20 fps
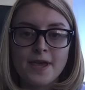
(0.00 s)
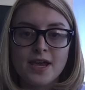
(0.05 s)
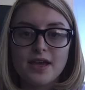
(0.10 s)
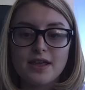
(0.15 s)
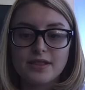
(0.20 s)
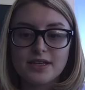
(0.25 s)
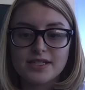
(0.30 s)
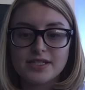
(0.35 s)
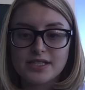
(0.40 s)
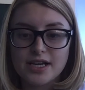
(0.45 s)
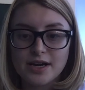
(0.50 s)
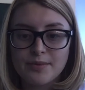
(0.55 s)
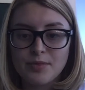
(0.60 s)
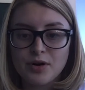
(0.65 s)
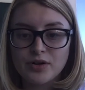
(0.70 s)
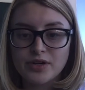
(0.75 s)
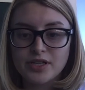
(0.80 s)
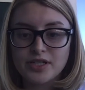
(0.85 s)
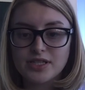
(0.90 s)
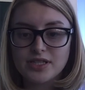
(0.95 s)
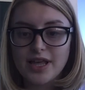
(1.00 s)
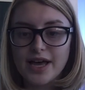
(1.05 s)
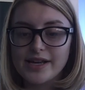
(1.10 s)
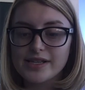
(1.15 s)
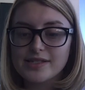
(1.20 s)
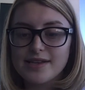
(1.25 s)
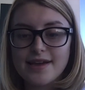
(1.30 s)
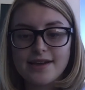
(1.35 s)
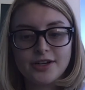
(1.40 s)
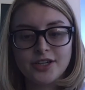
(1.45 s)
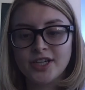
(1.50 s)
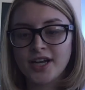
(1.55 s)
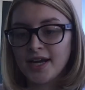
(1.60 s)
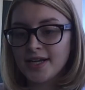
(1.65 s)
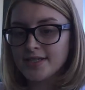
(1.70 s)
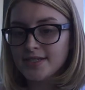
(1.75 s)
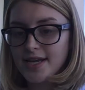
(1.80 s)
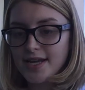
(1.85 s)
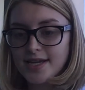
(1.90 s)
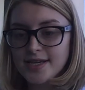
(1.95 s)
These ceremonies last 8 or
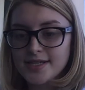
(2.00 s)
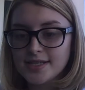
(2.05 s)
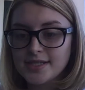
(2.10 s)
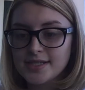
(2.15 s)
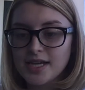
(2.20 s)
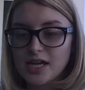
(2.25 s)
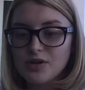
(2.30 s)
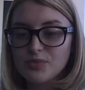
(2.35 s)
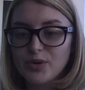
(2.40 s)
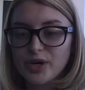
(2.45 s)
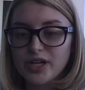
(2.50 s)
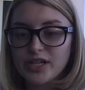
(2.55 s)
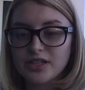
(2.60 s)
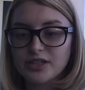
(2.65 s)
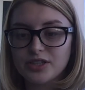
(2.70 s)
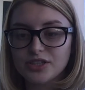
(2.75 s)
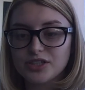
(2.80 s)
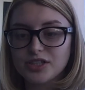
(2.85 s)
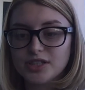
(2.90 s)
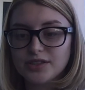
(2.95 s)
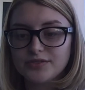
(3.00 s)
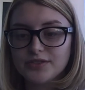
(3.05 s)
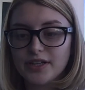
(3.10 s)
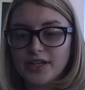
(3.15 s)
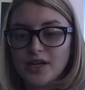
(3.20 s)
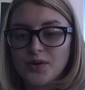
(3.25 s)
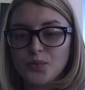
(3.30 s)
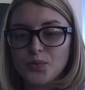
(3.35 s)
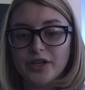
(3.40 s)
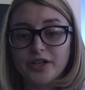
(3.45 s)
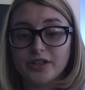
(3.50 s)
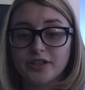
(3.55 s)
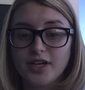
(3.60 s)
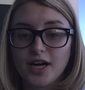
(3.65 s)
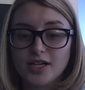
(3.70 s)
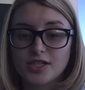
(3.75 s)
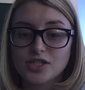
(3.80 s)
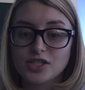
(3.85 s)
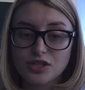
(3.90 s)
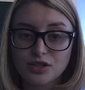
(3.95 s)
9 days, celebrating their different and weird
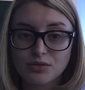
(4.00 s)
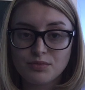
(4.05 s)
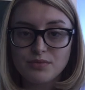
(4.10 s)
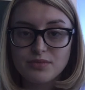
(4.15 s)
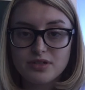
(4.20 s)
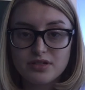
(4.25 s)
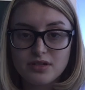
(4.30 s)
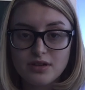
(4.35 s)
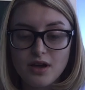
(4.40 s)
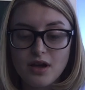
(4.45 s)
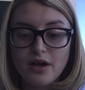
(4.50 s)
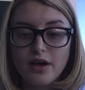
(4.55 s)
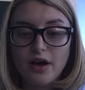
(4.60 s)
customs.